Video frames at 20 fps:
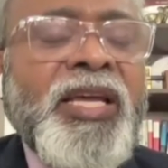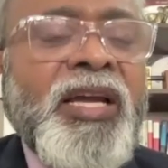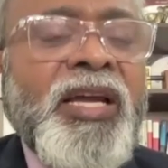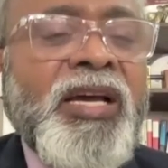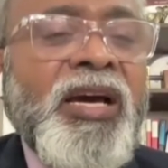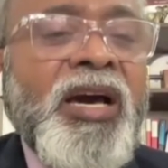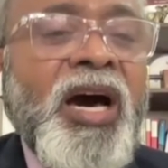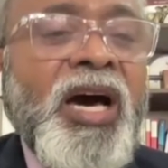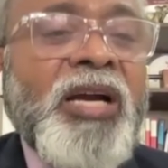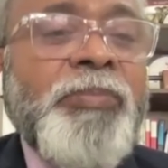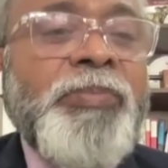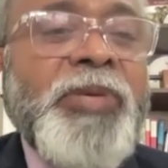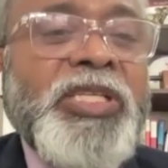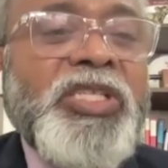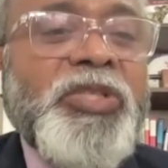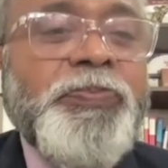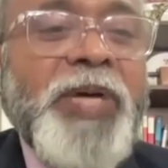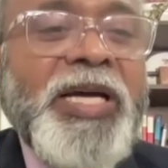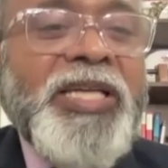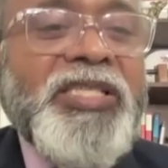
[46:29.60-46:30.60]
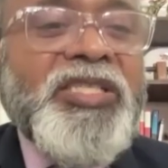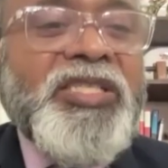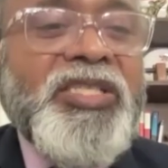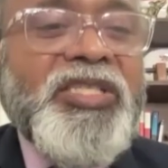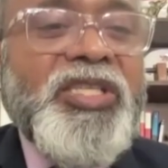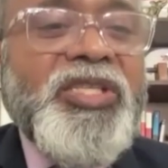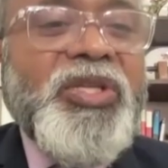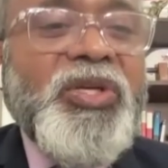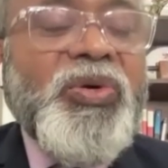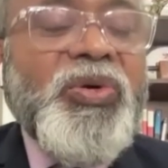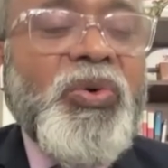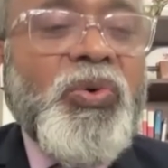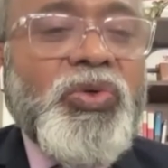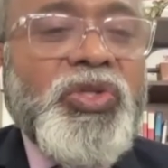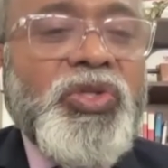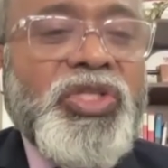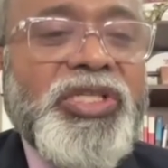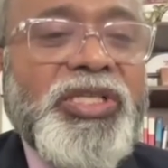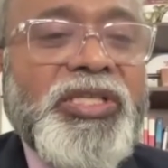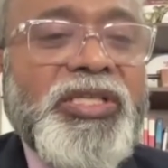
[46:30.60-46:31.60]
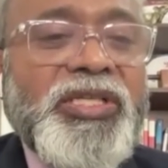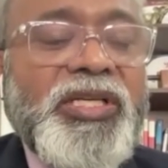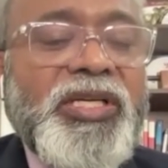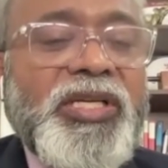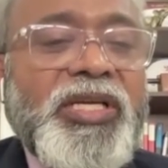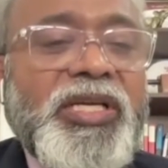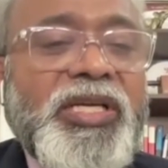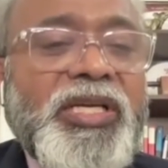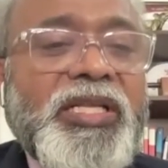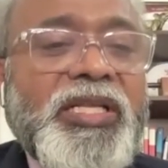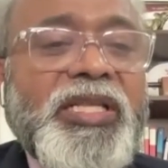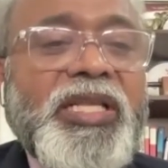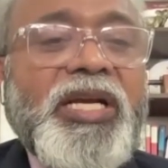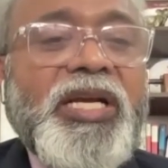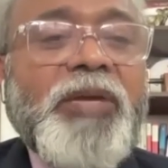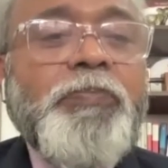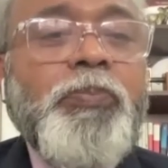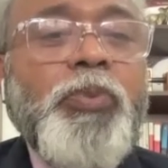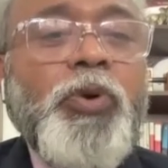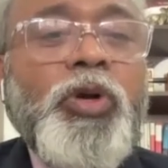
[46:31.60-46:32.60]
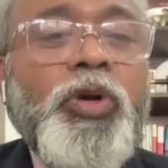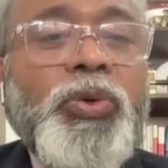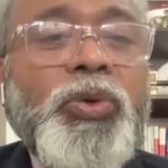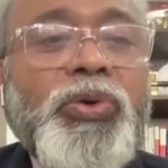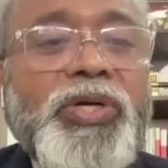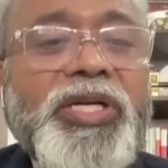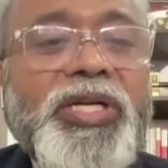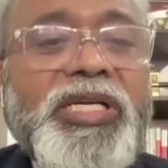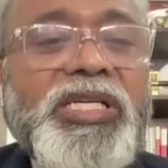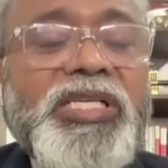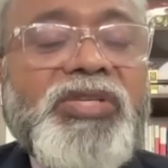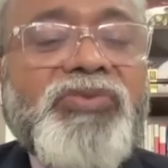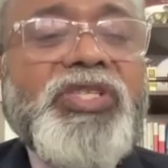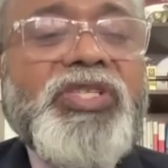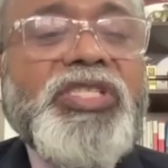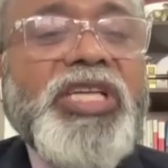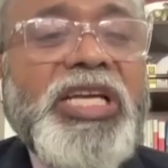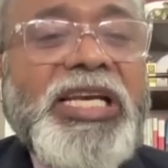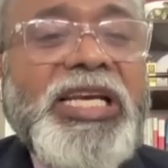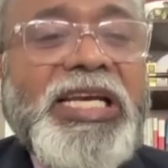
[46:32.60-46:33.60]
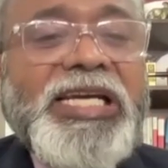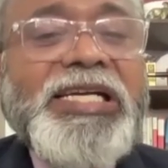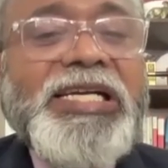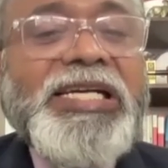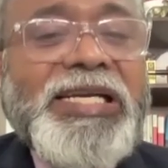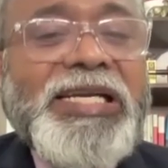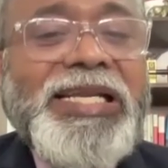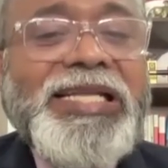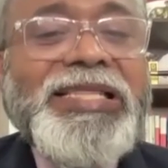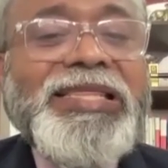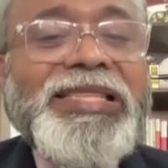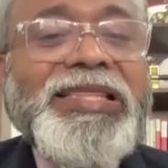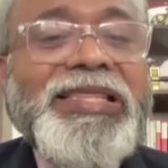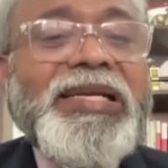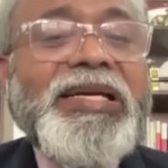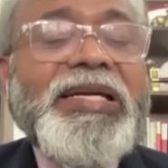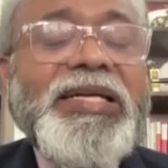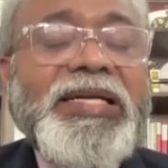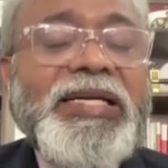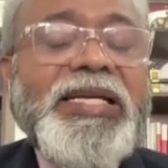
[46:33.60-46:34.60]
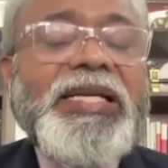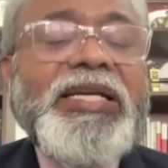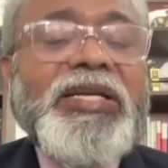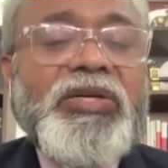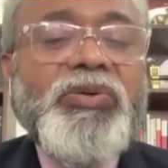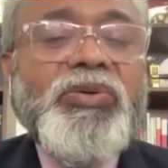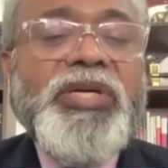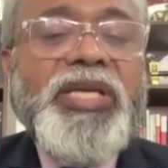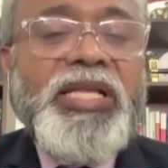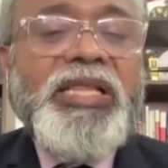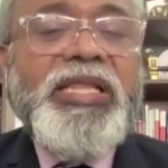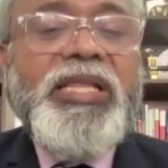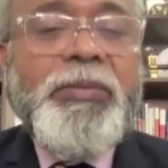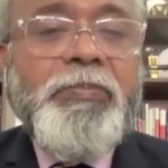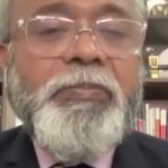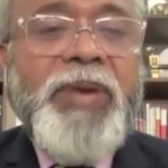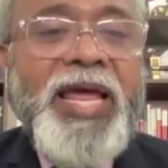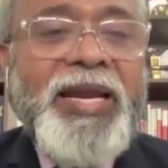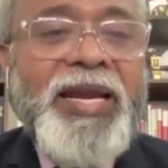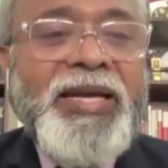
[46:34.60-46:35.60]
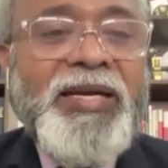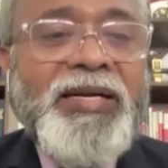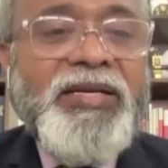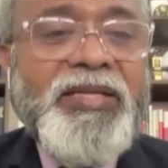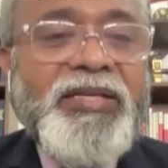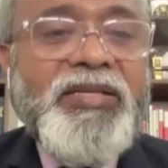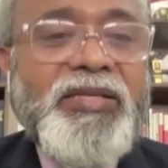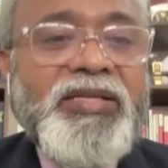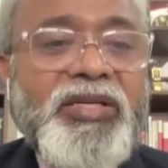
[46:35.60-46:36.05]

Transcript: There are garbage patches in the ocean. There are pollutants which are literally threatening to kill the planet.